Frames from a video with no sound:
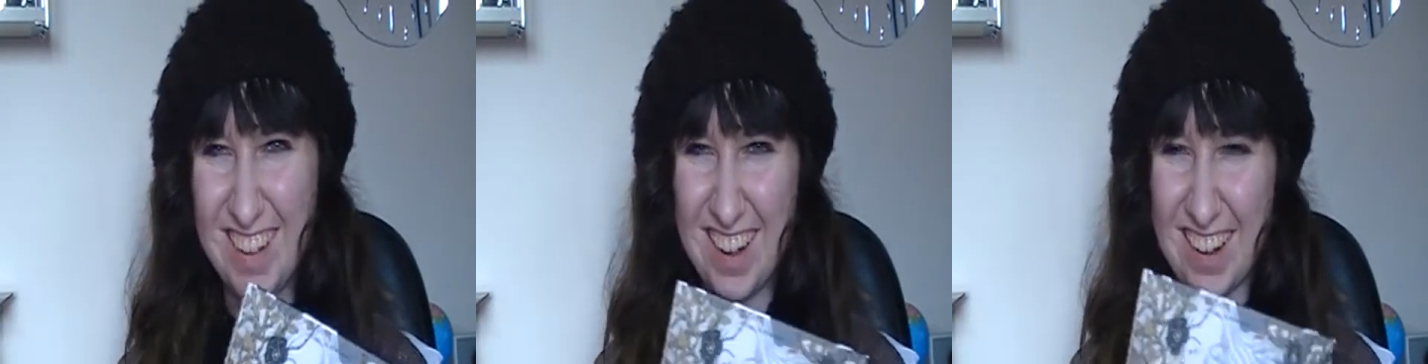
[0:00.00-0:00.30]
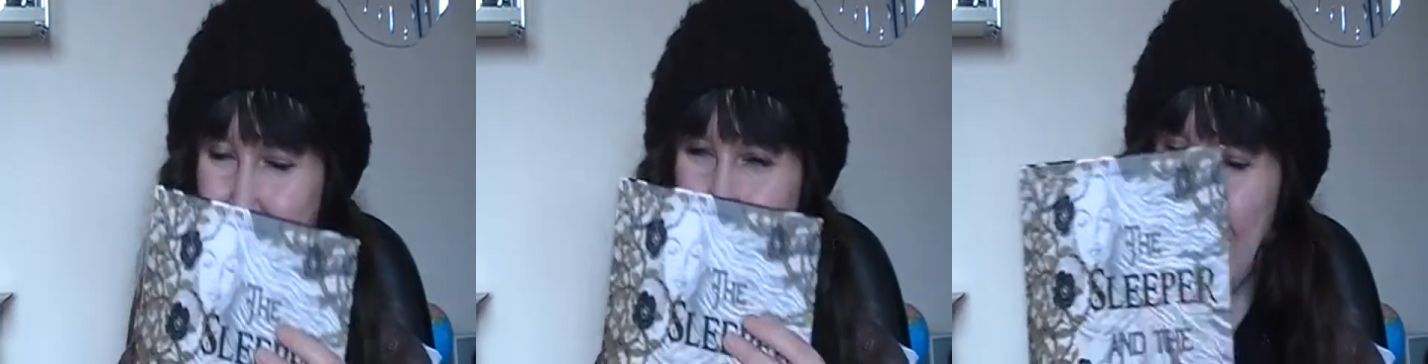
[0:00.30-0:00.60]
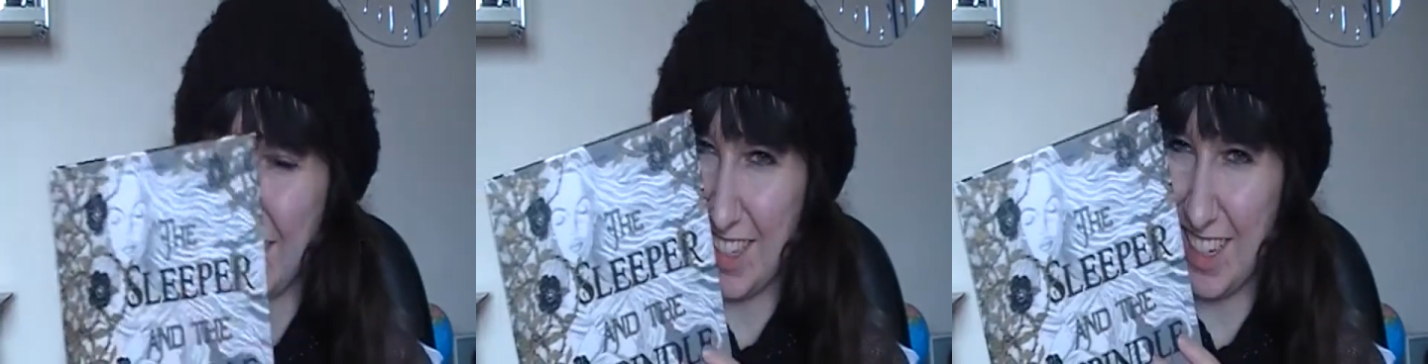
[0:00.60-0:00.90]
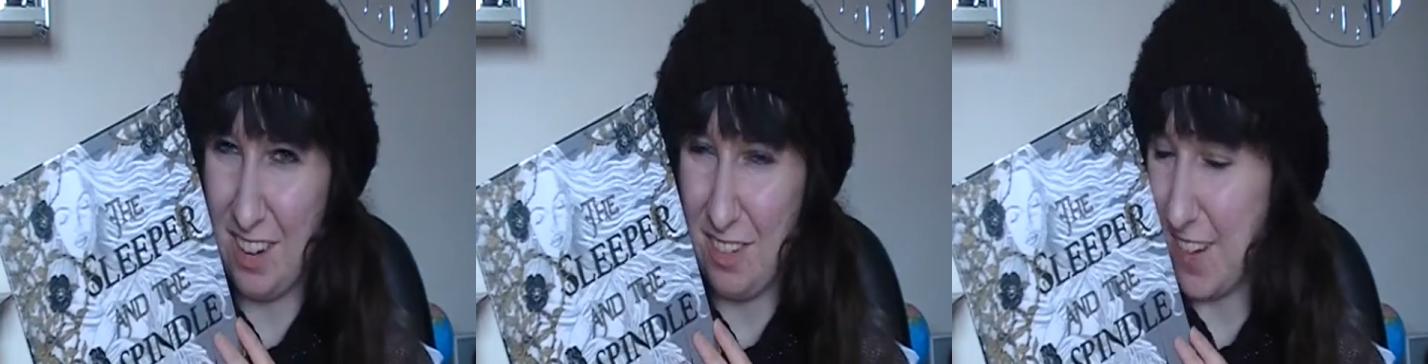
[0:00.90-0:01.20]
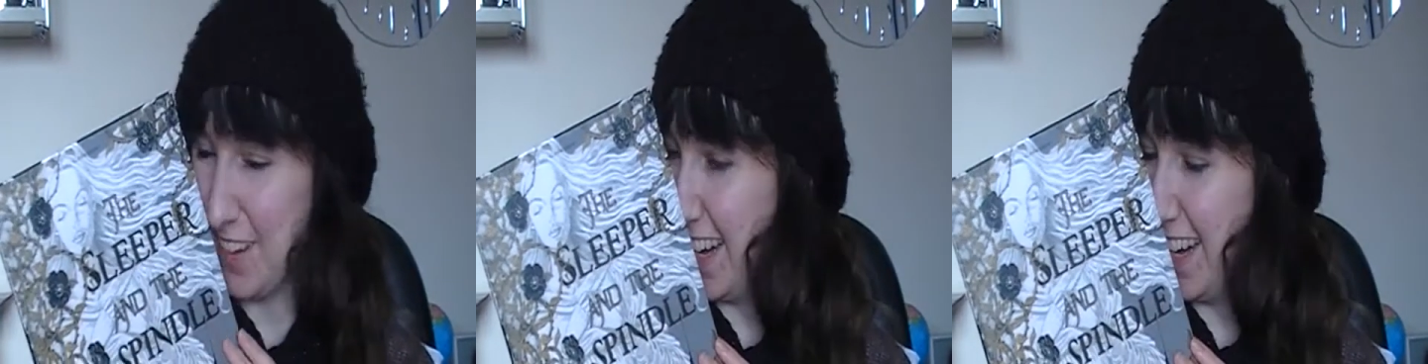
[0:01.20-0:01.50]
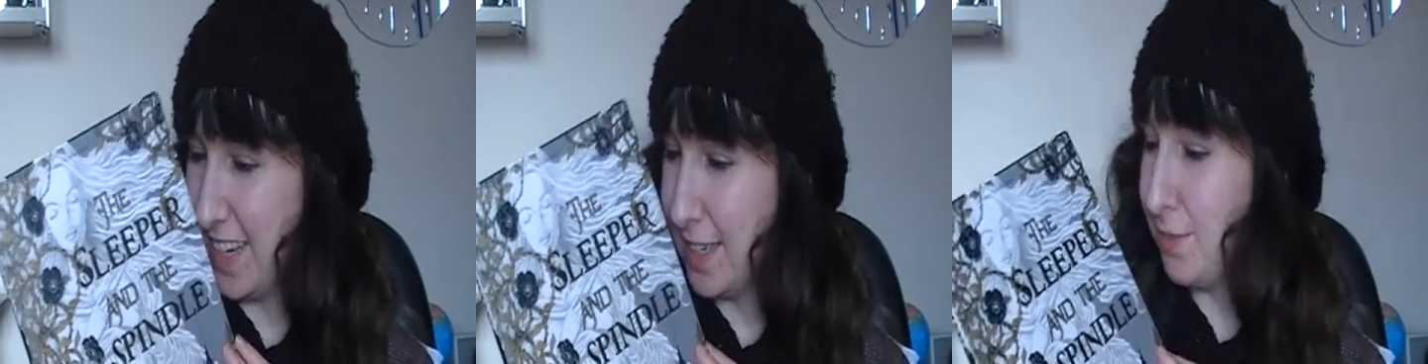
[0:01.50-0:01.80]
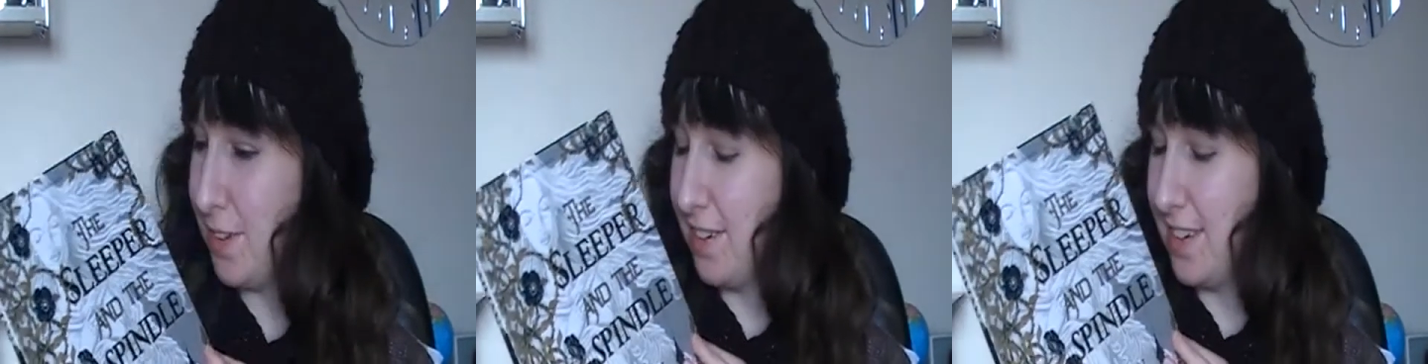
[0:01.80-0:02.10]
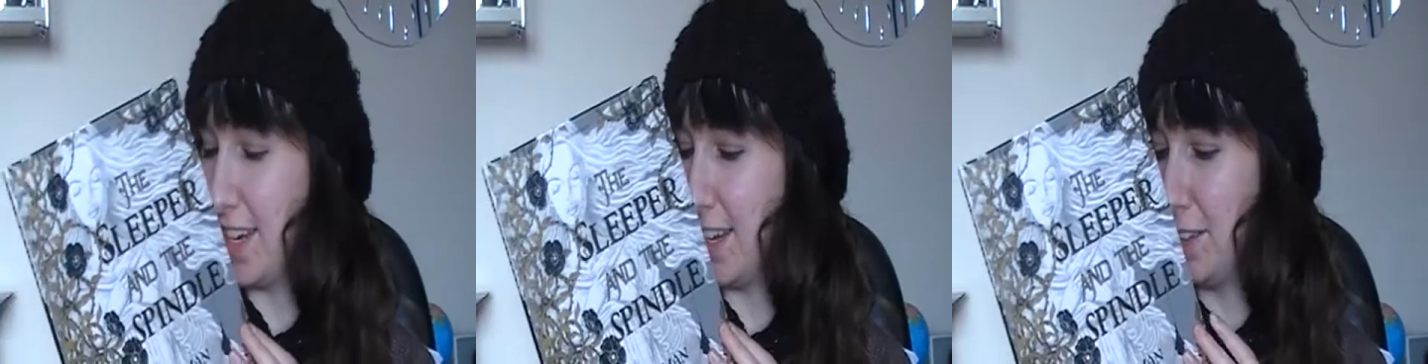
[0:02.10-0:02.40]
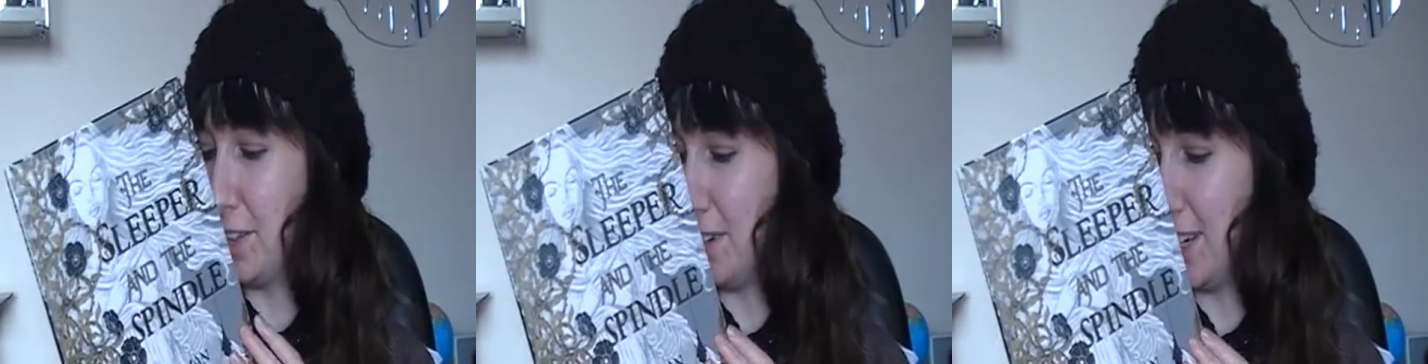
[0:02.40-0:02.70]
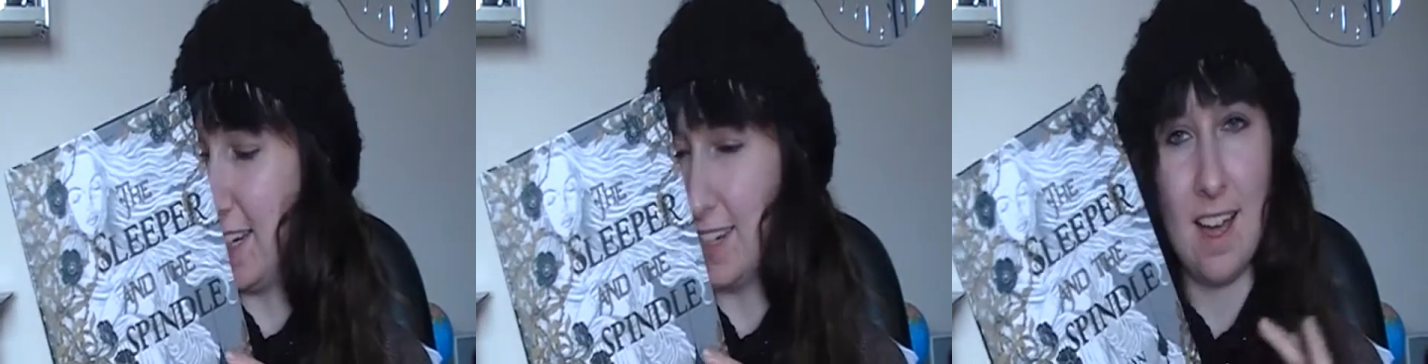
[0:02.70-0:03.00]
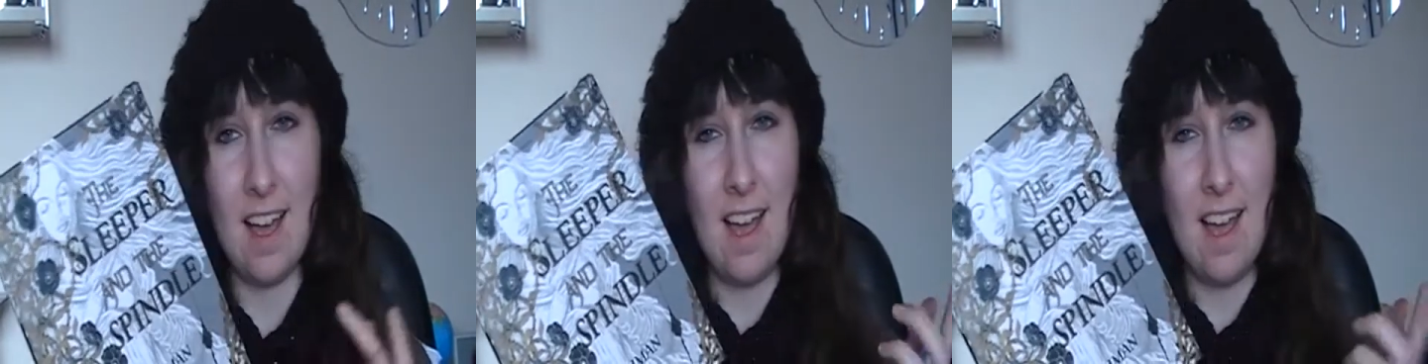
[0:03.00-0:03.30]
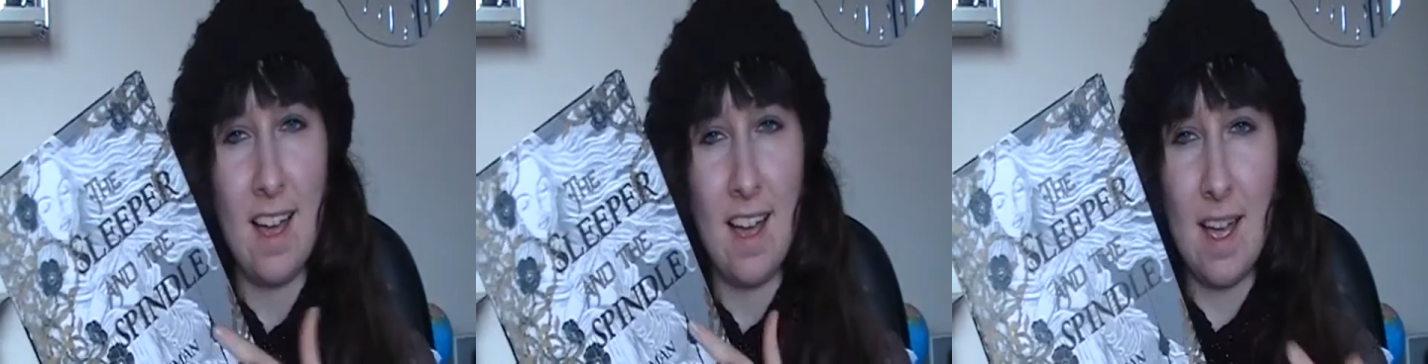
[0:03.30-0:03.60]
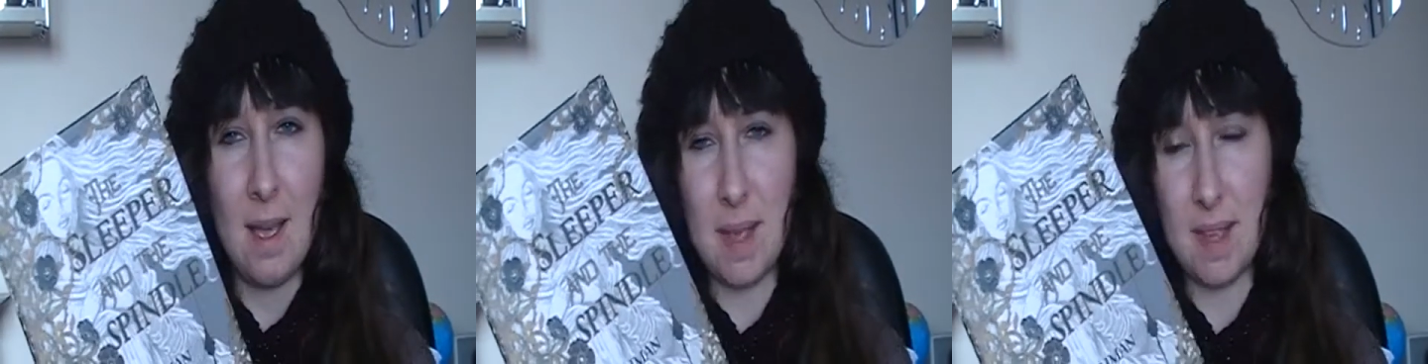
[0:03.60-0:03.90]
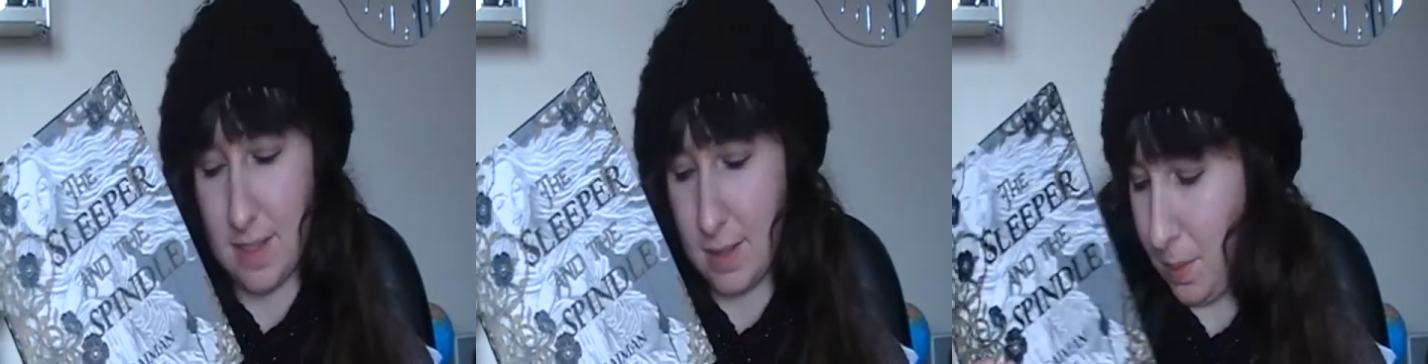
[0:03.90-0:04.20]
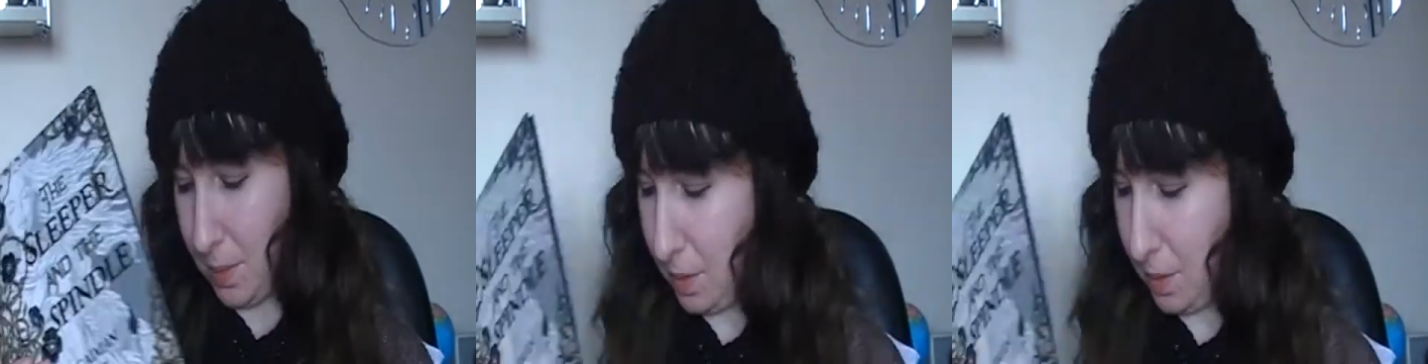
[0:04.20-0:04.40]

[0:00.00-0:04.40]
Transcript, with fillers: I were just looking for a nice fairy tale to read pick this one